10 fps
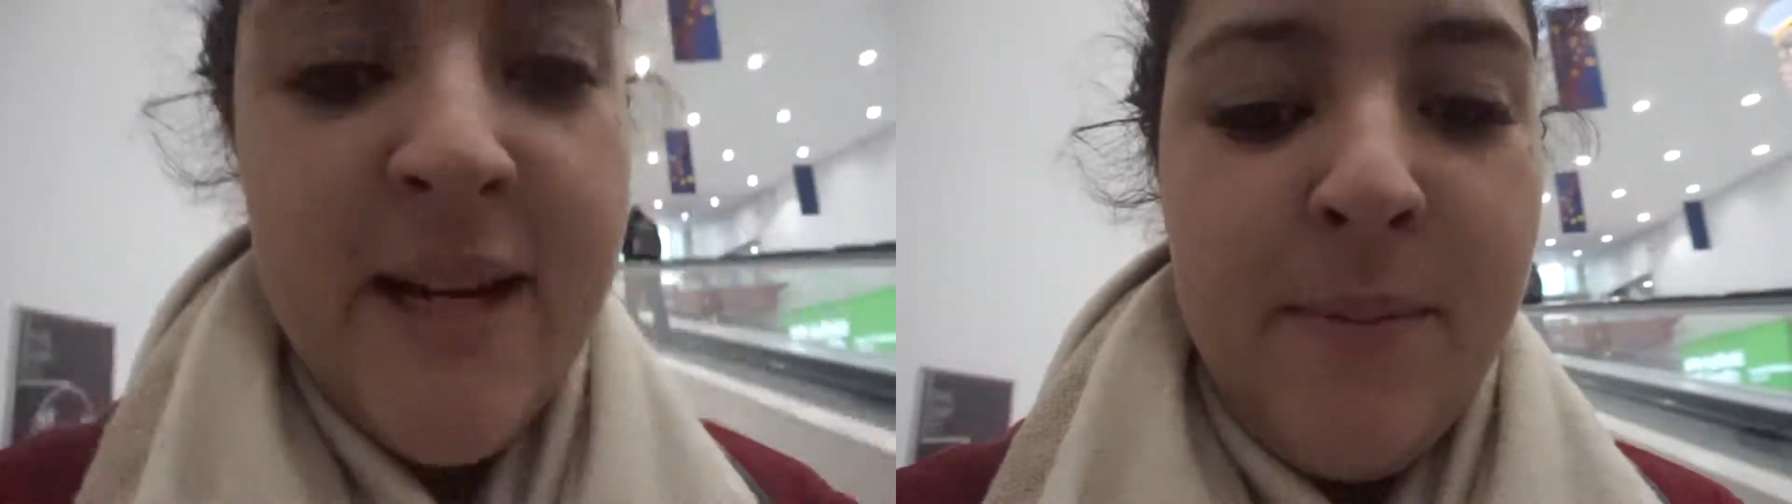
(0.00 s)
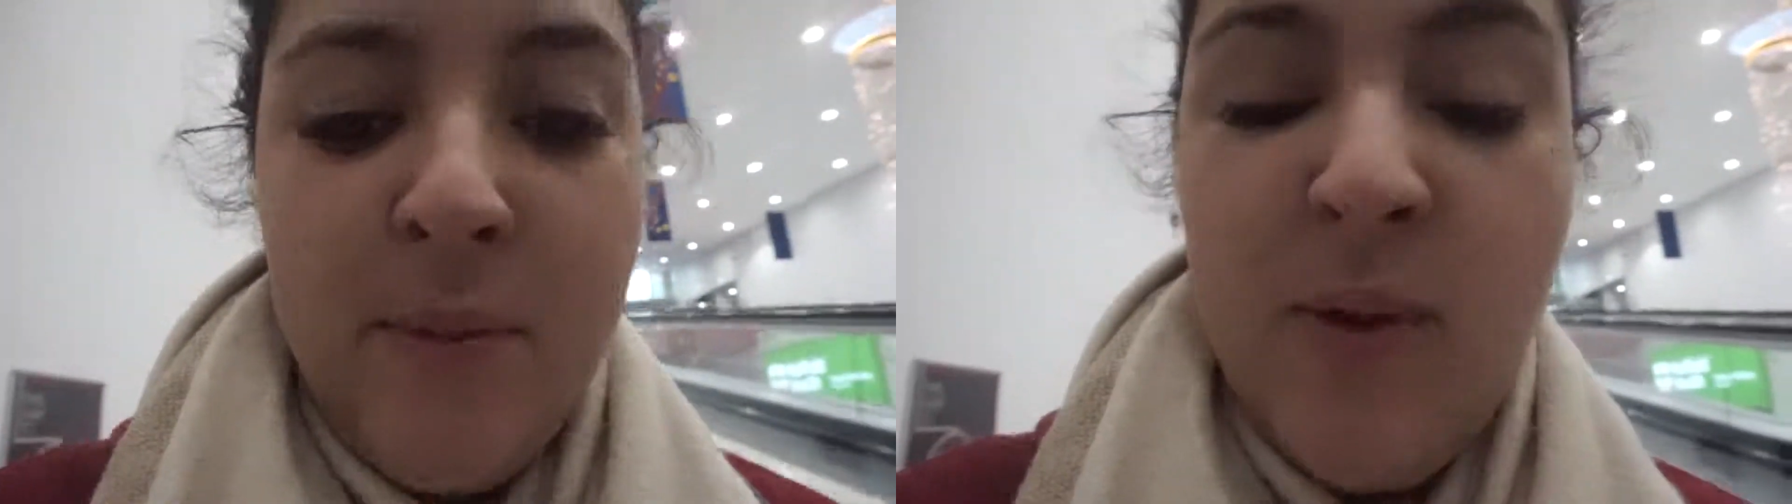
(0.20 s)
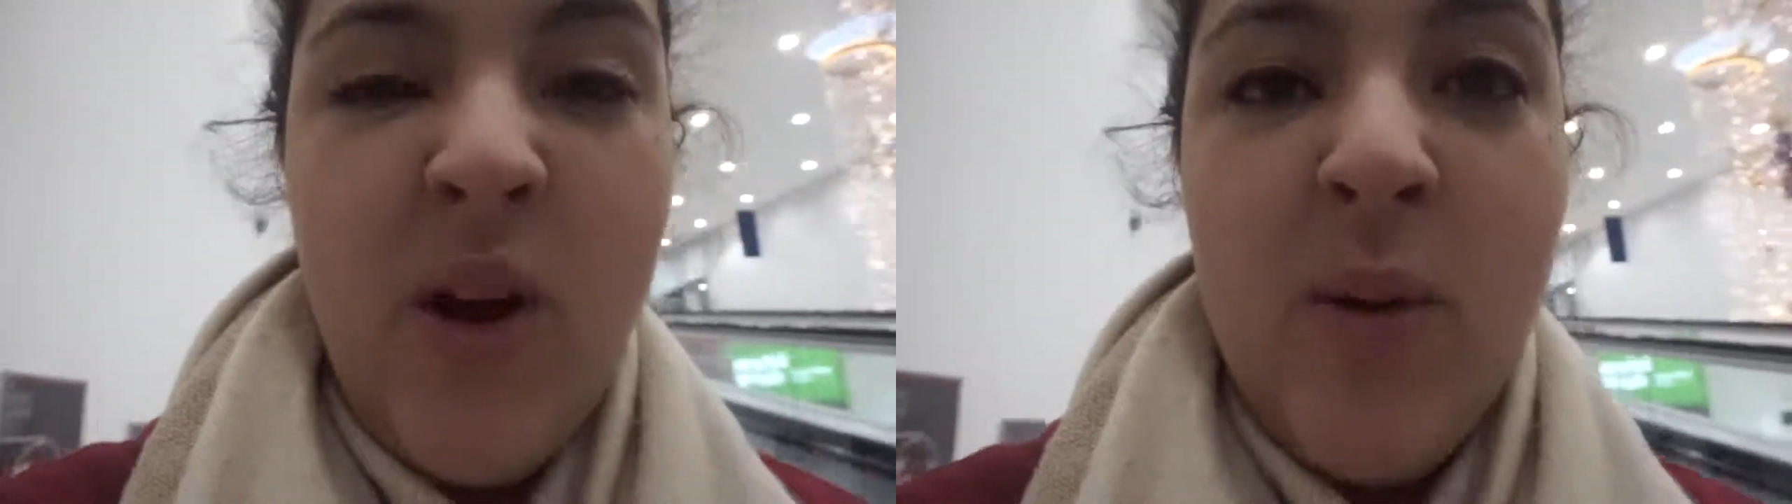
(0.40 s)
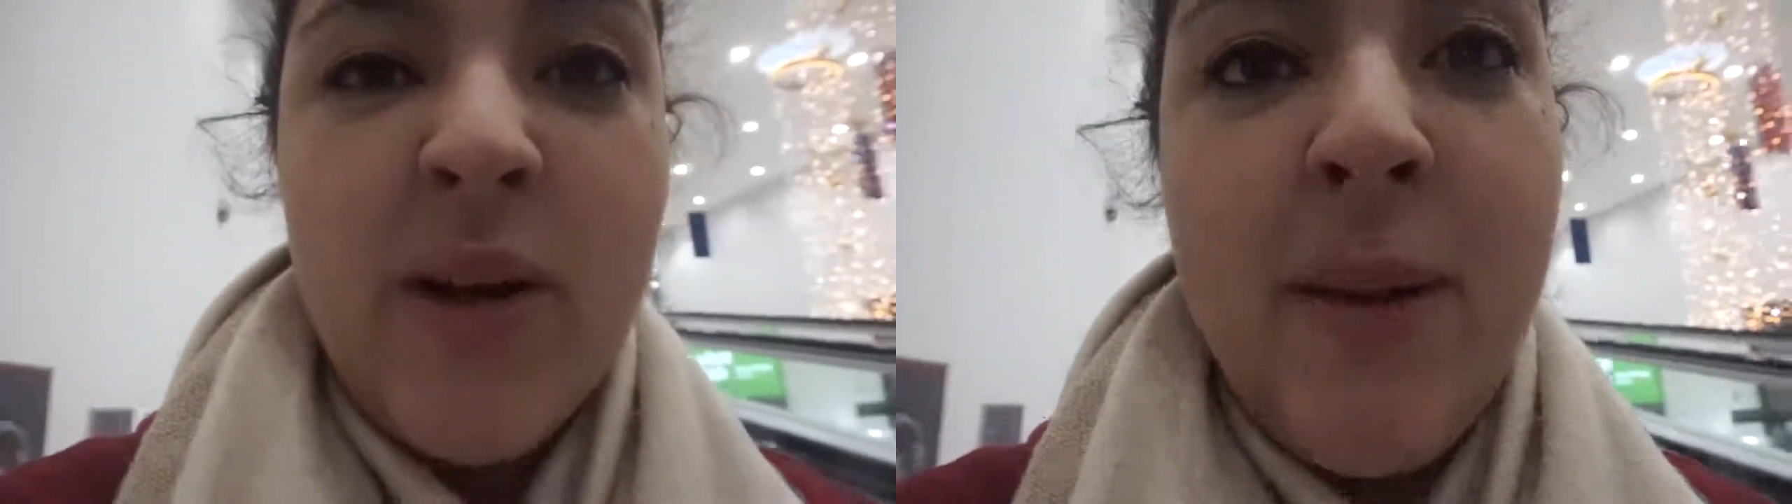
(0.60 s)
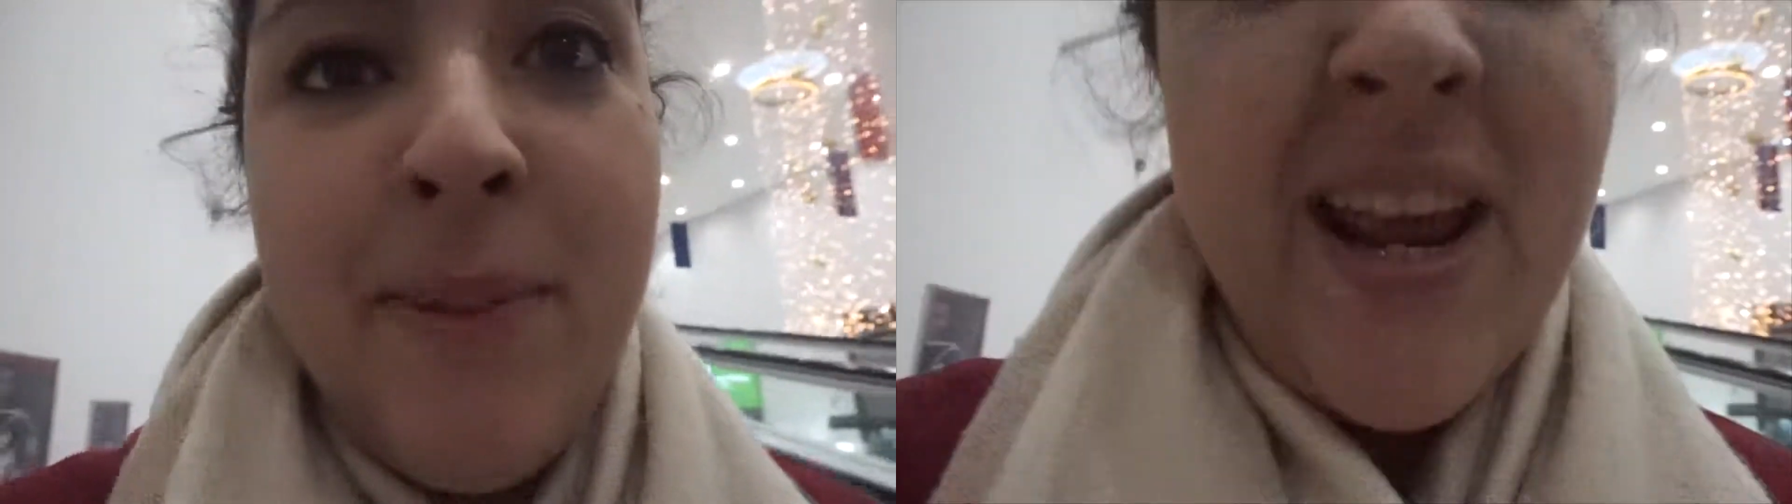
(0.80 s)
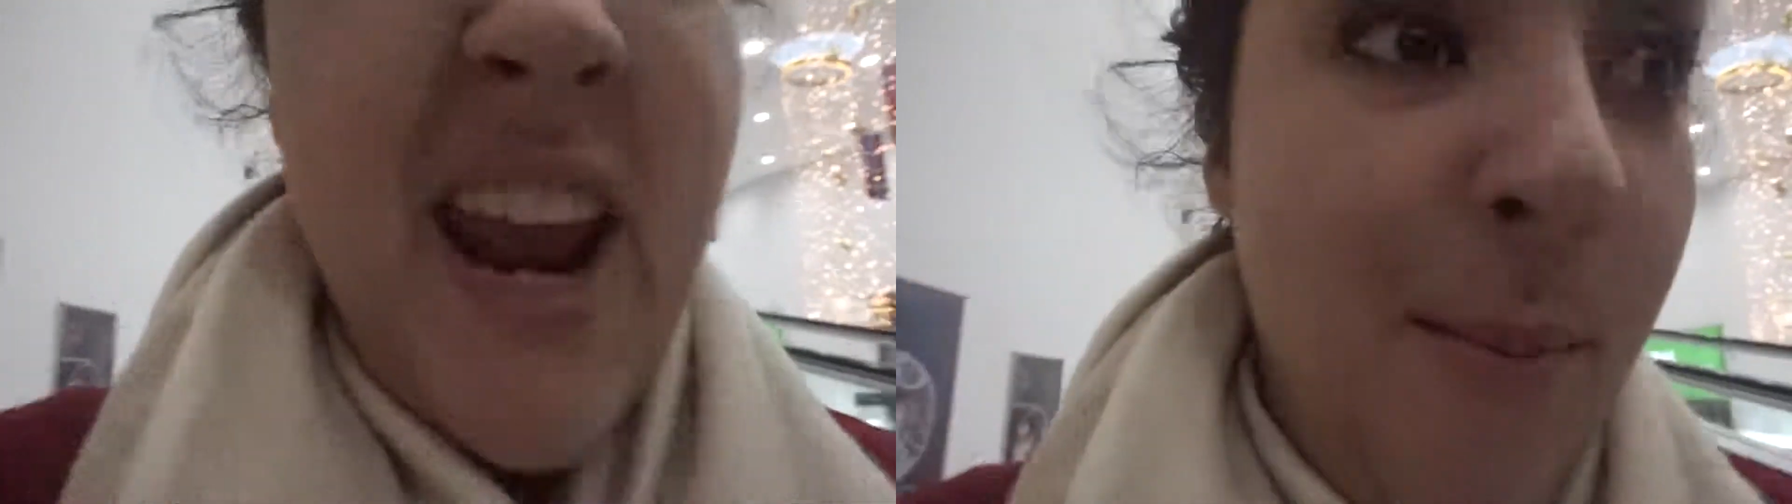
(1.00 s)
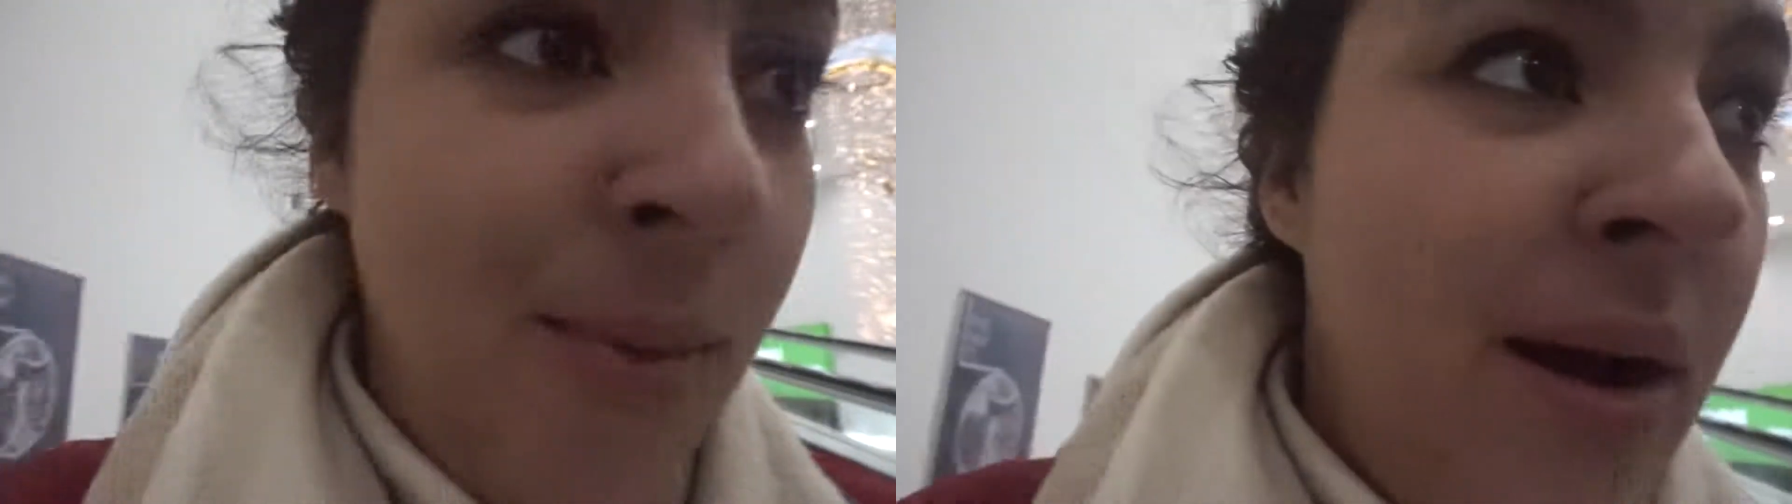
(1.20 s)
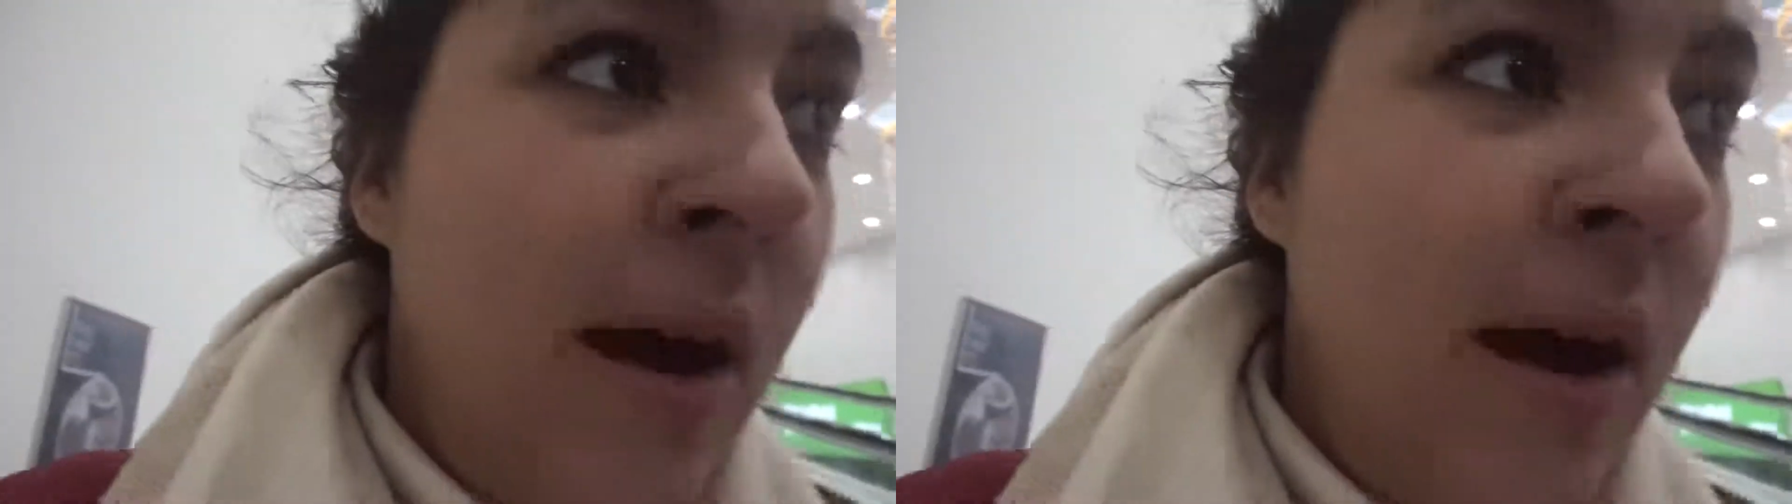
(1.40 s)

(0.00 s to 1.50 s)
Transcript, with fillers: Well, we're not. We're going B and M.